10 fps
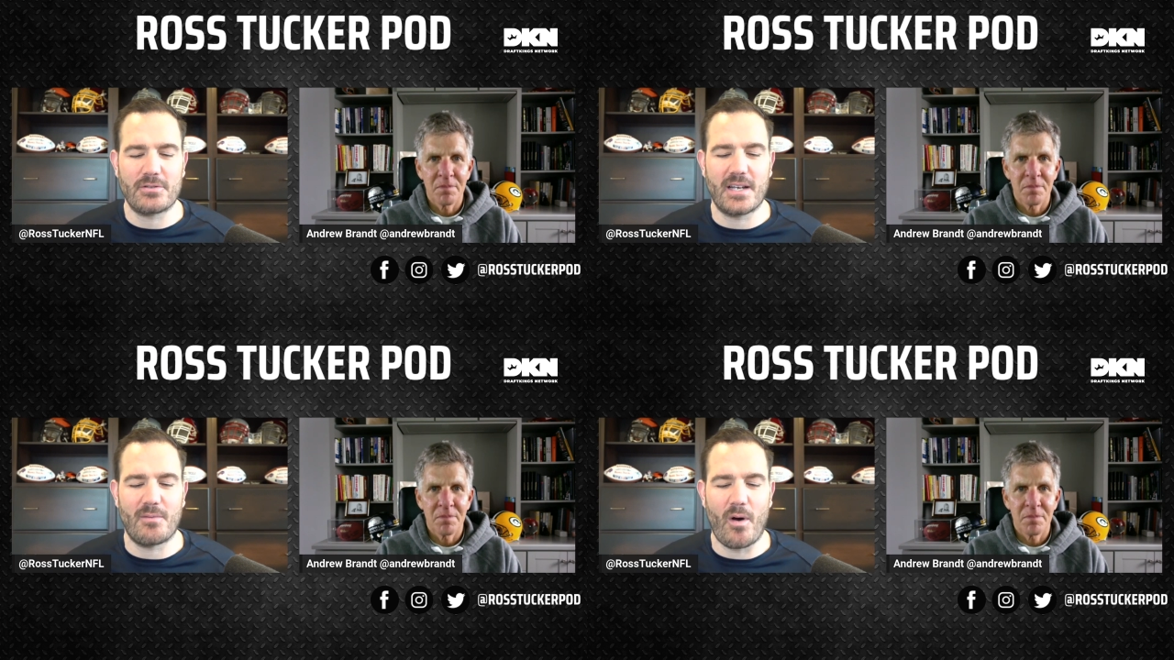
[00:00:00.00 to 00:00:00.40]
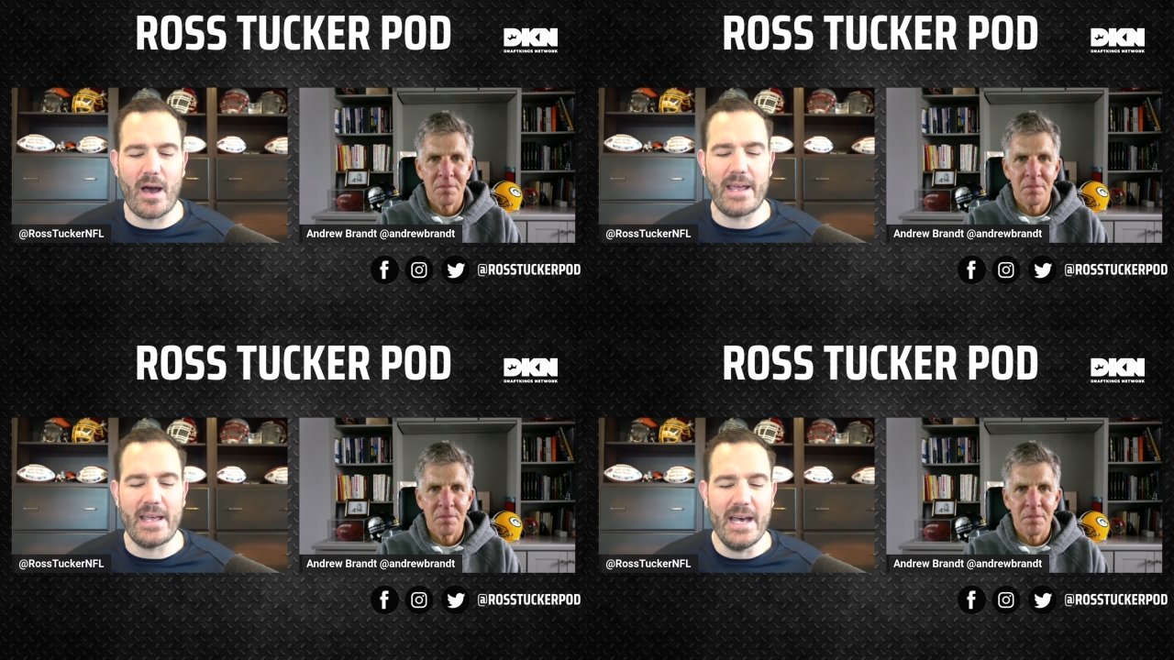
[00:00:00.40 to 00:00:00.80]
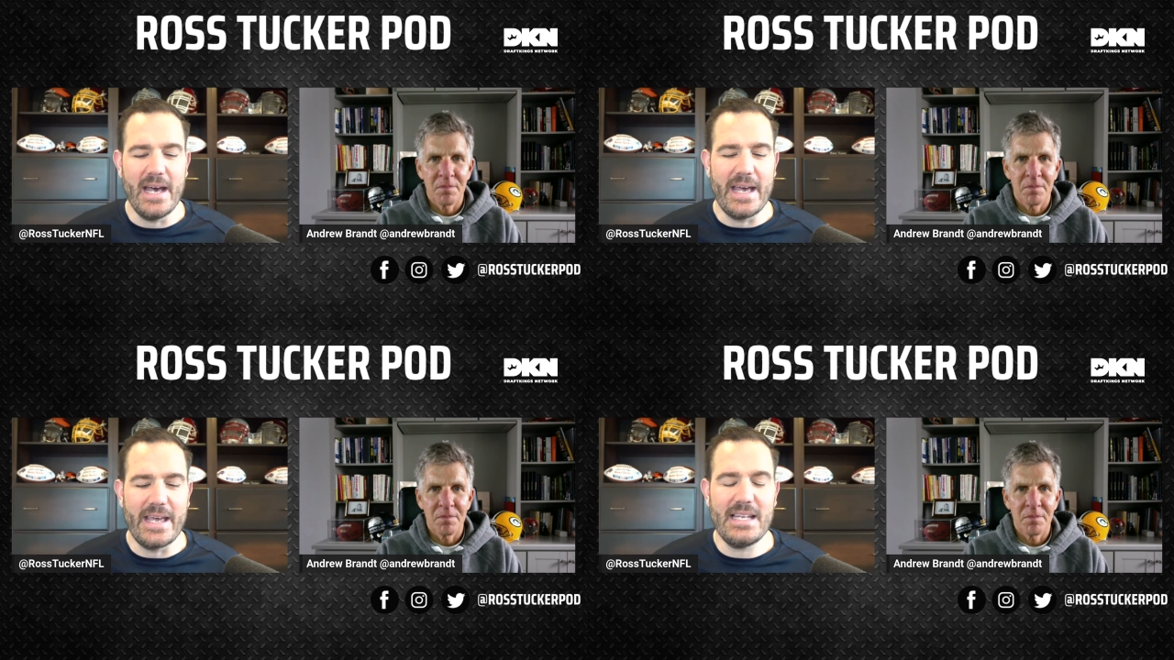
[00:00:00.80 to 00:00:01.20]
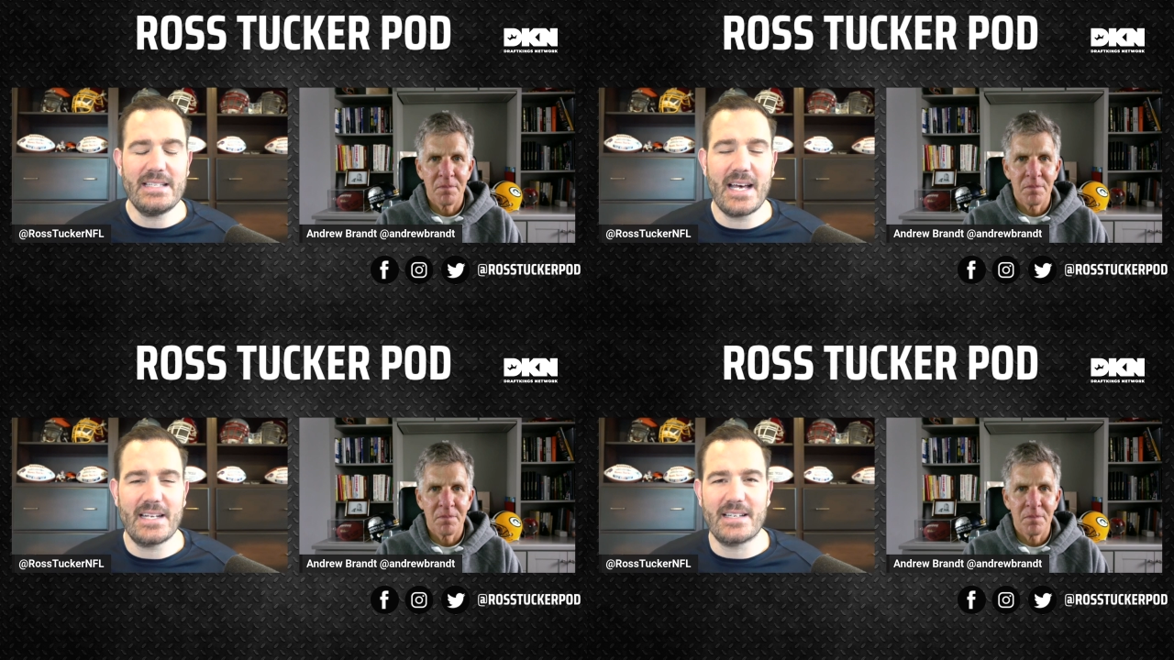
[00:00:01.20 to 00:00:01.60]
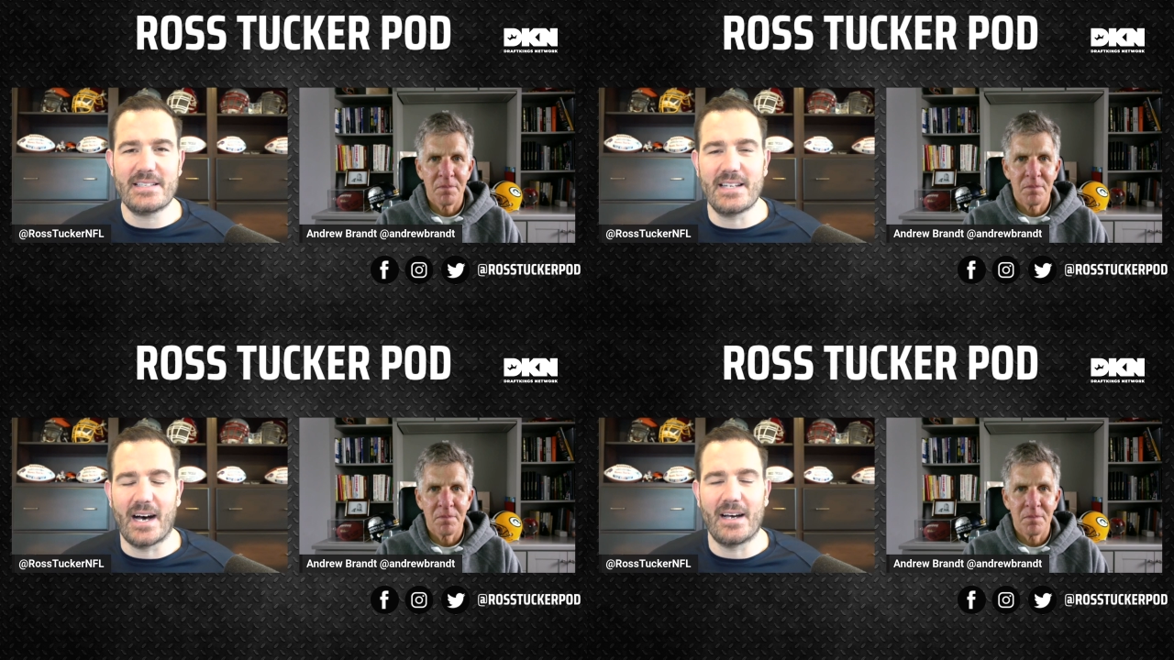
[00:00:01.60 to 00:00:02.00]
Speaker 1: some way. He says
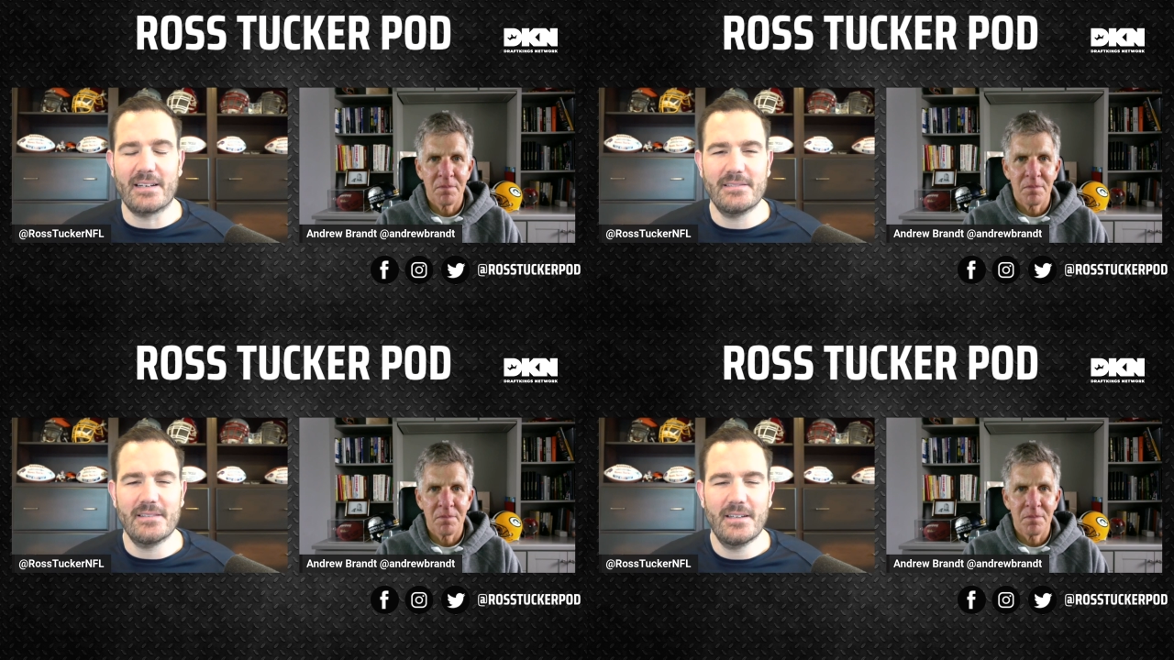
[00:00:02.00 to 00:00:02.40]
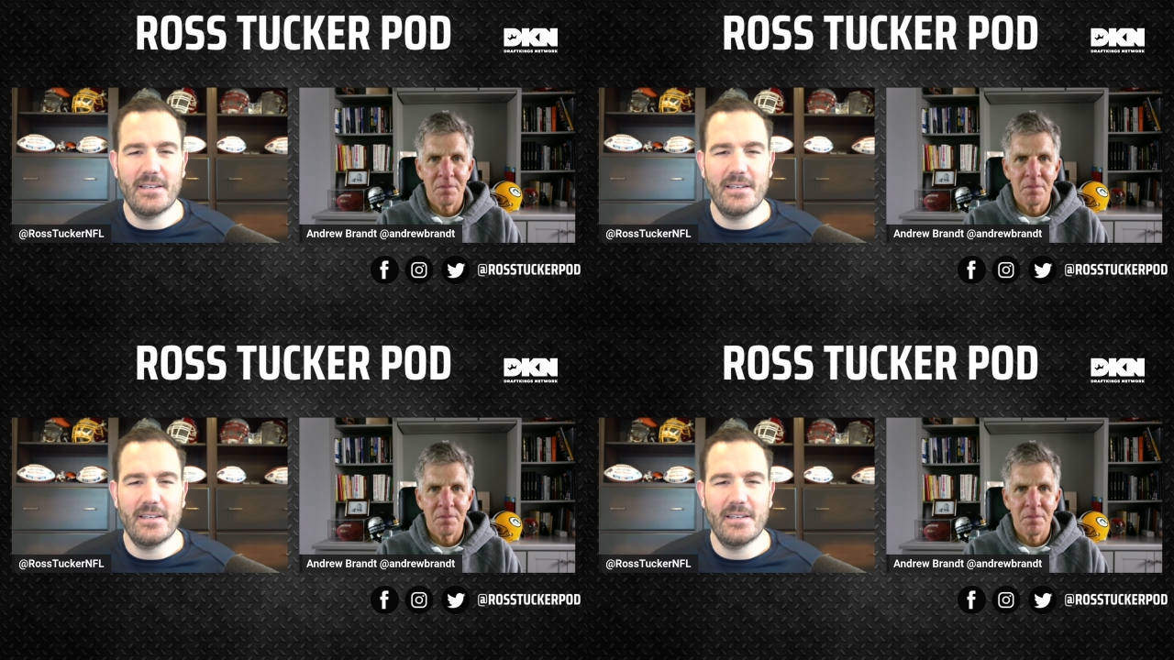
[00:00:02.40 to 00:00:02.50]
it's done.